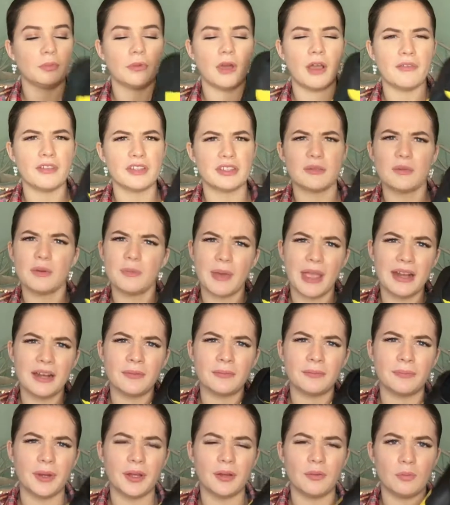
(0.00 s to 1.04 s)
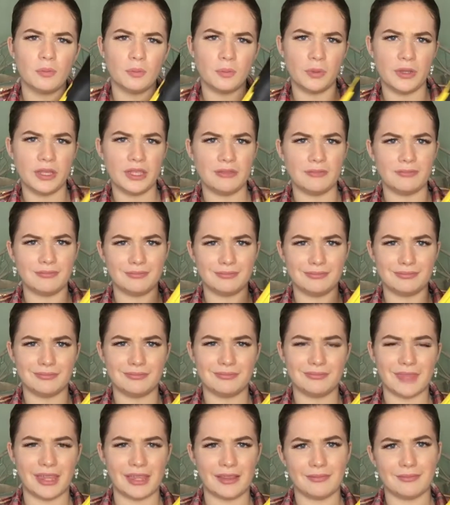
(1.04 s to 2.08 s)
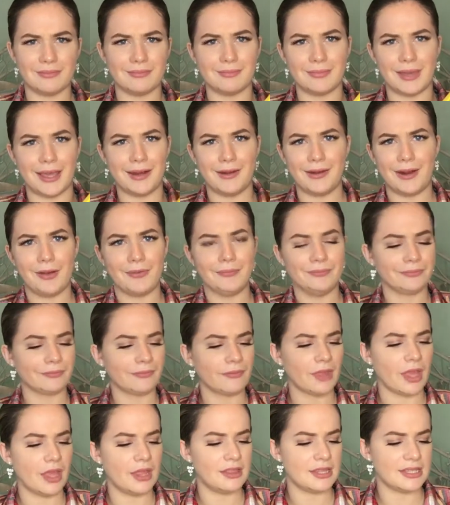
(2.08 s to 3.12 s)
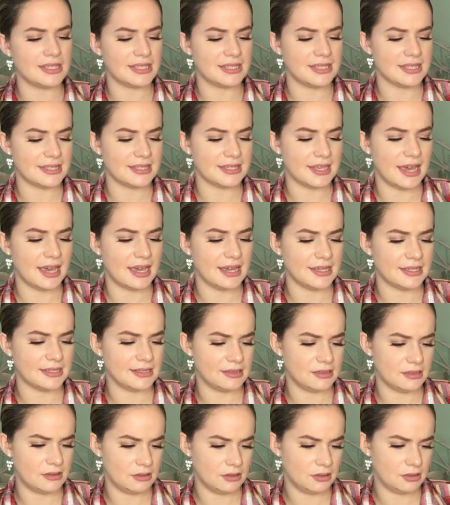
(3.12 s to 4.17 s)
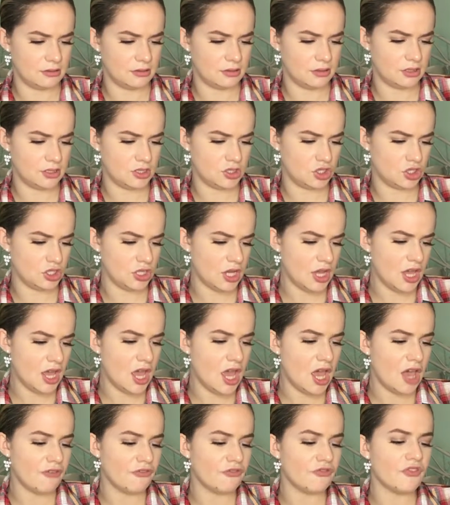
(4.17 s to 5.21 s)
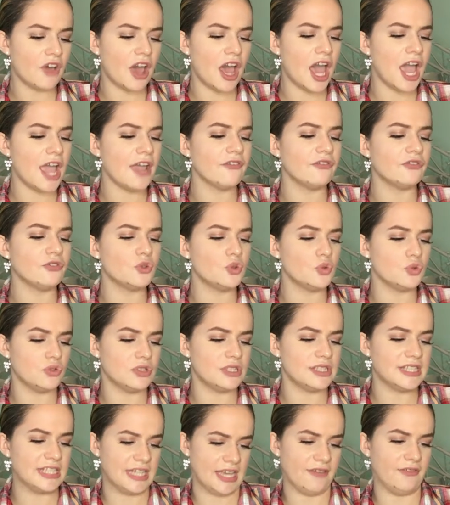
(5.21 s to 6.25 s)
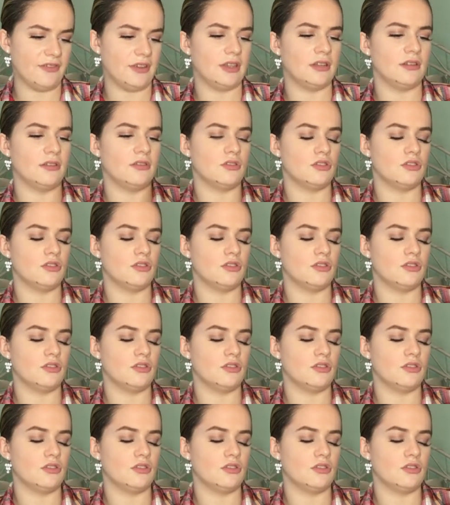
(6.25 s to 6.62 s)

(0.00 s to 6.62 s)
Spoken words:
Obviously we paid them, but I don't know. And this is a size 5 to 7.